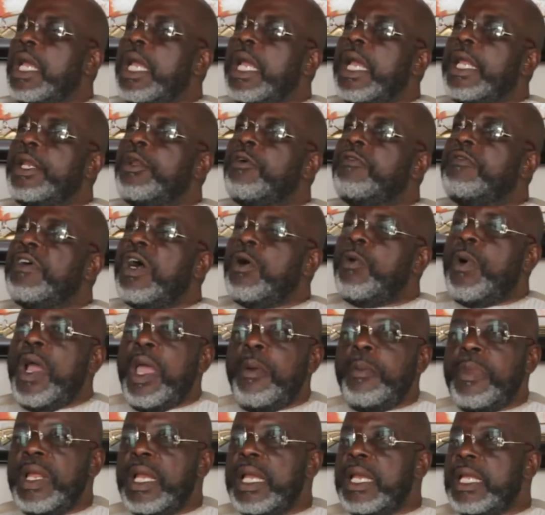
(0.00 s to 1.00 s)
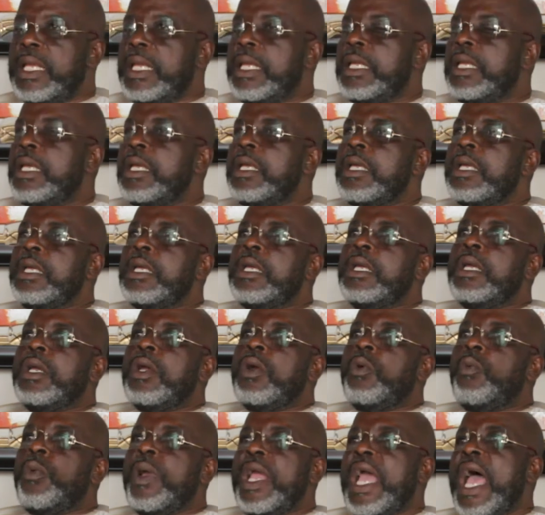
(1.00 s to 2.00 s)
And overwhelmingly,
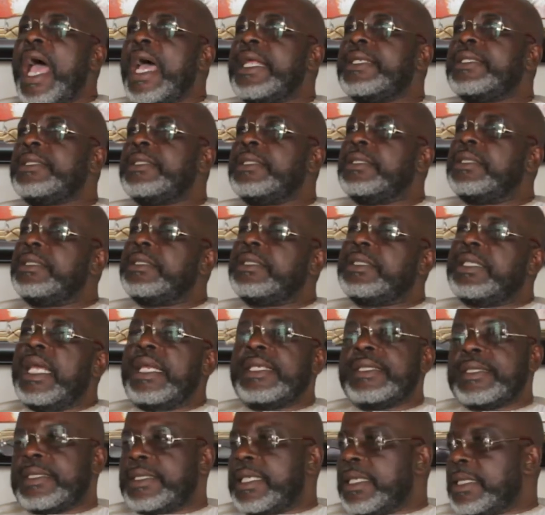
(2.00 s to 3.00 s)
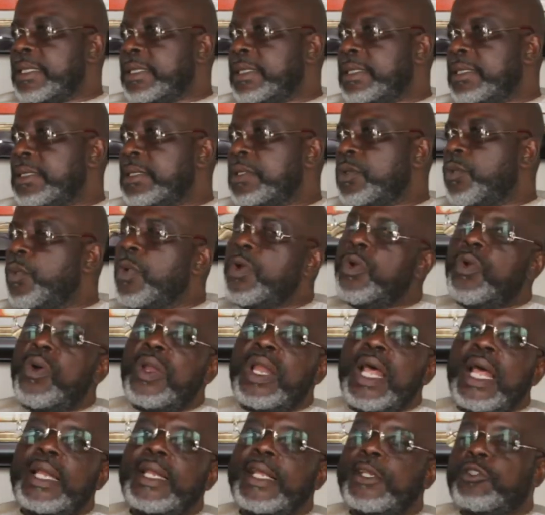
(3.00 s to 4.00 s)
we had 36. We know
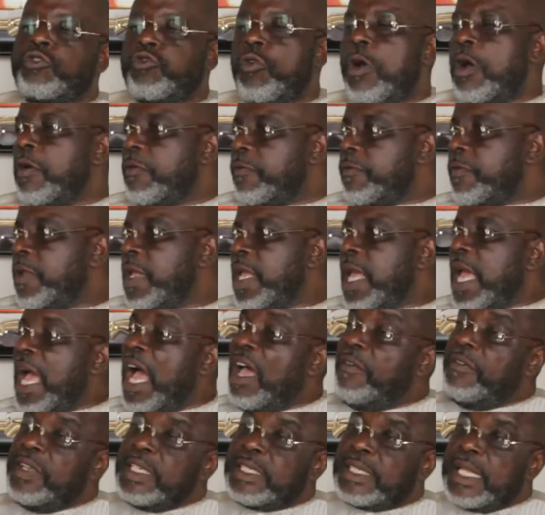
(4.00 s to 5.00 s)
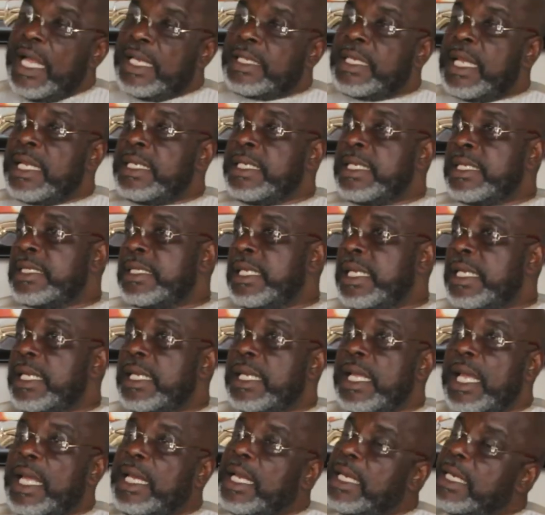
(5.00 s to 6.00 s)
that the 12, having started this
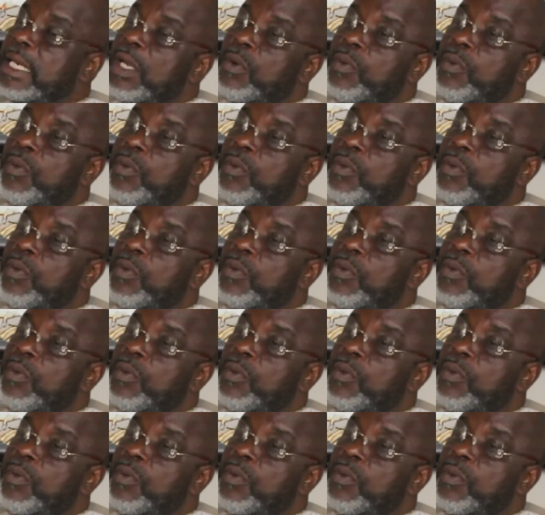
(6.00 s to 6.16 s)
league and